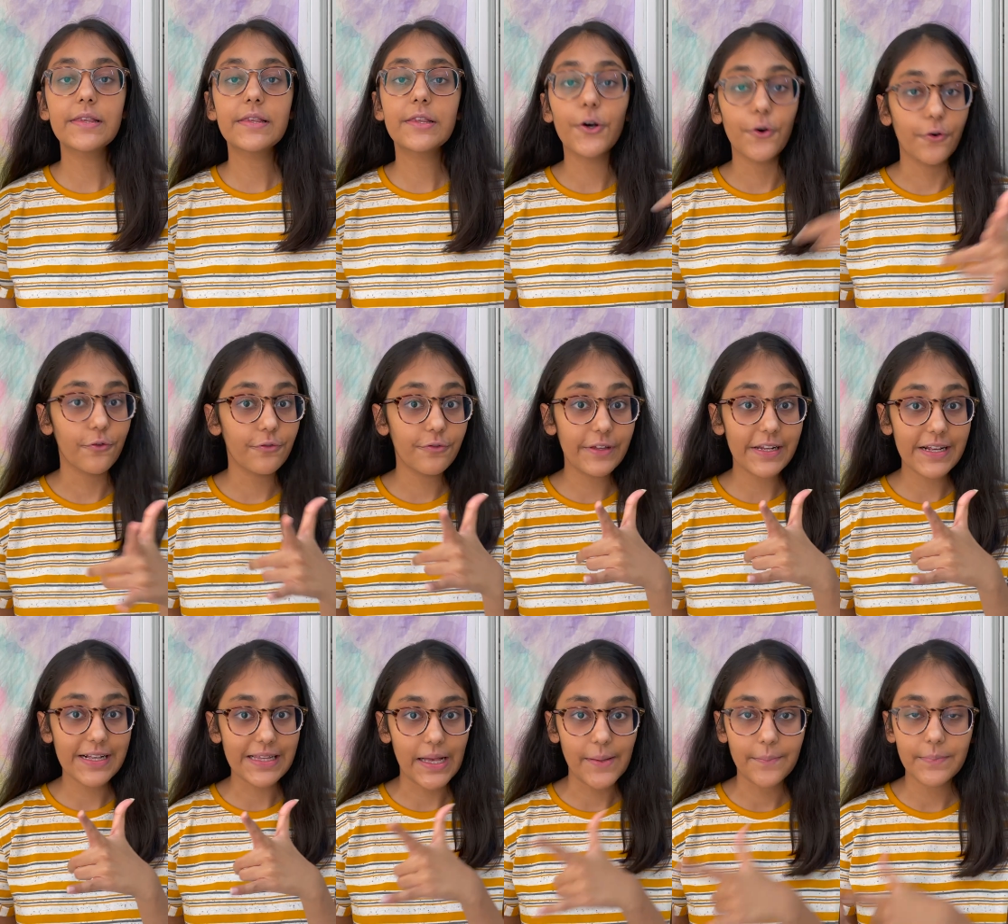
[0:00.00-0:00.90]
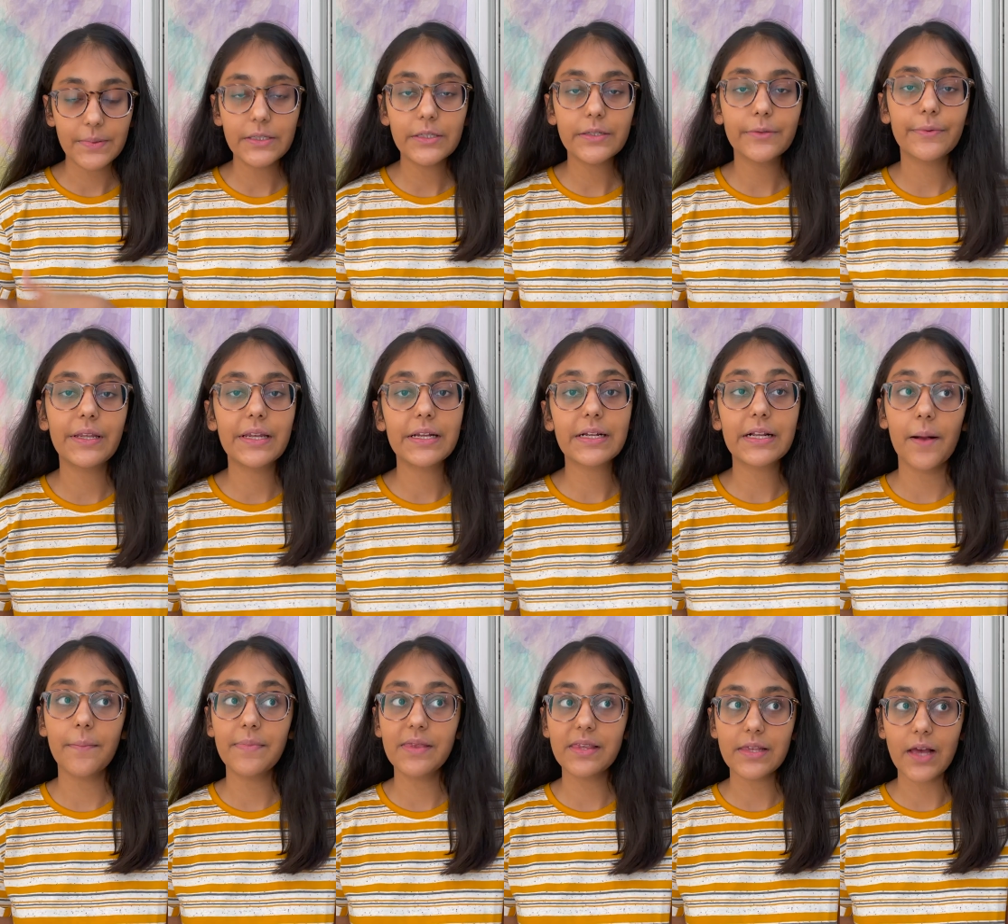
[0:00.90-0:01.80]
So, for example, when it
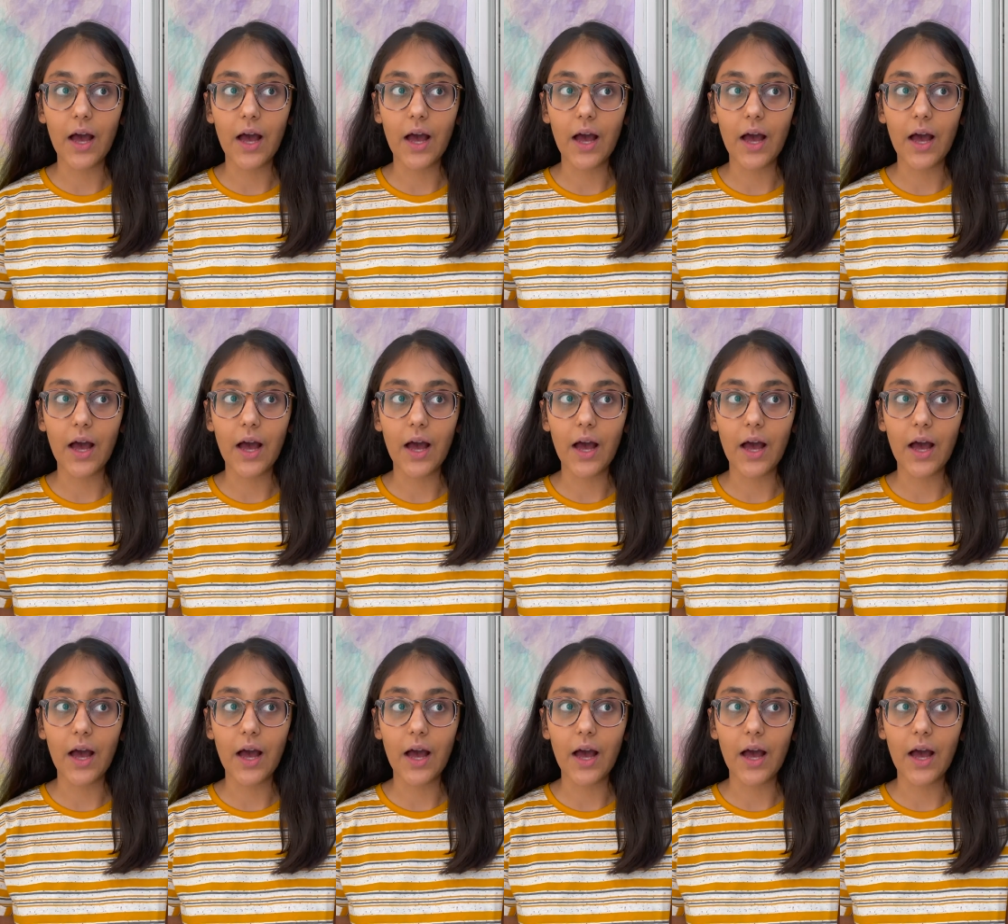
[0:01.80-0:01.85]
comes to